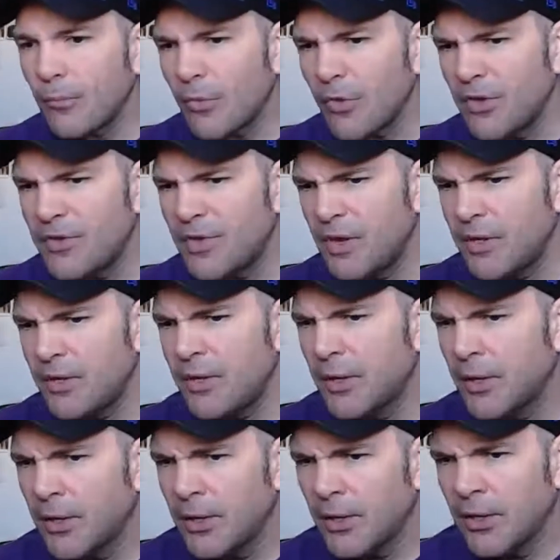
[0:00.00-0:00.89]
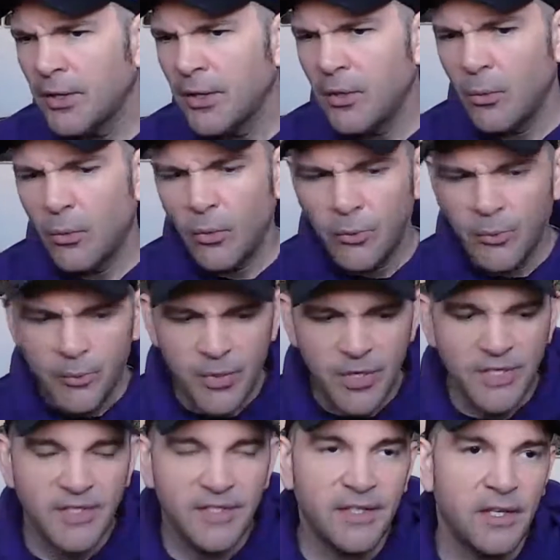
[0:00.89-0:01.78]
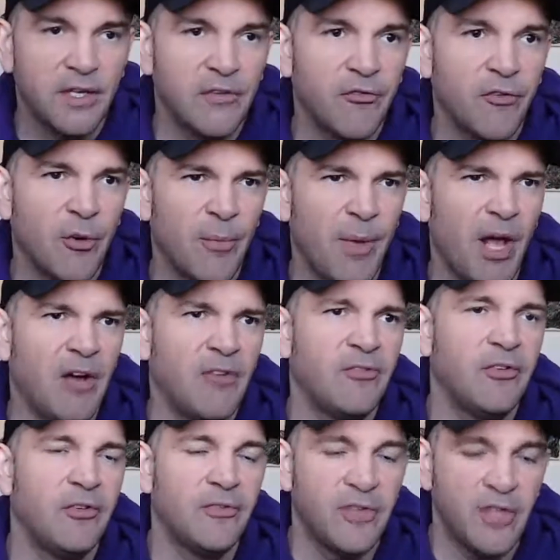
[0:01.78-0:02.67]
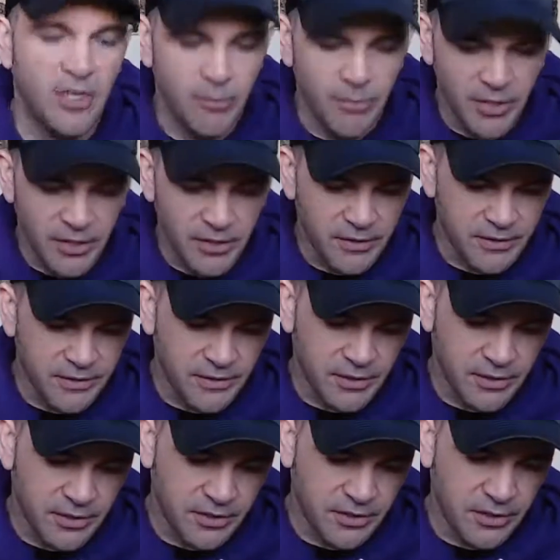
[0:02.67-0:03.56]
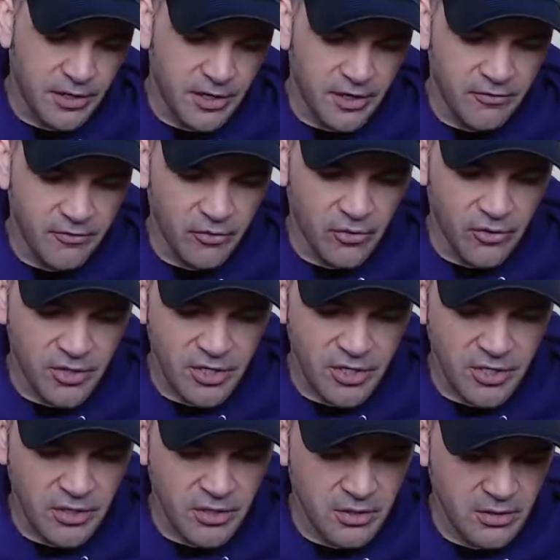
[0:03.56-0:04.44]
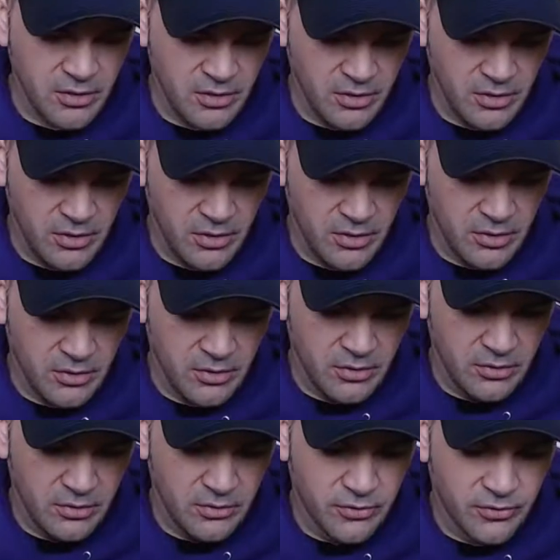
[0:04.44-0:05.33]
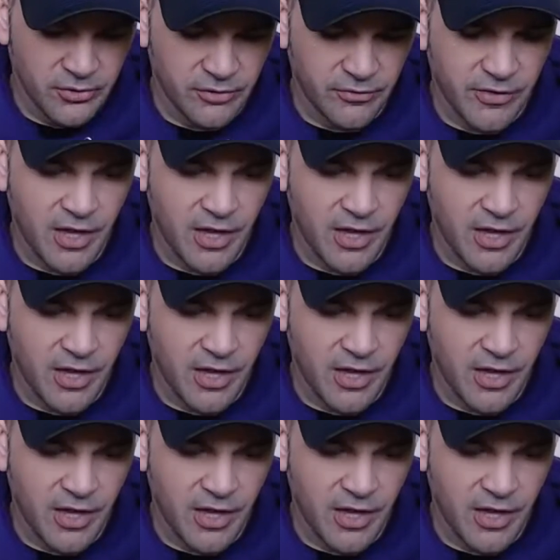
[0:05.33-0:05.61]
and then we'll be sitting for about 15 minutes, and I've already sort of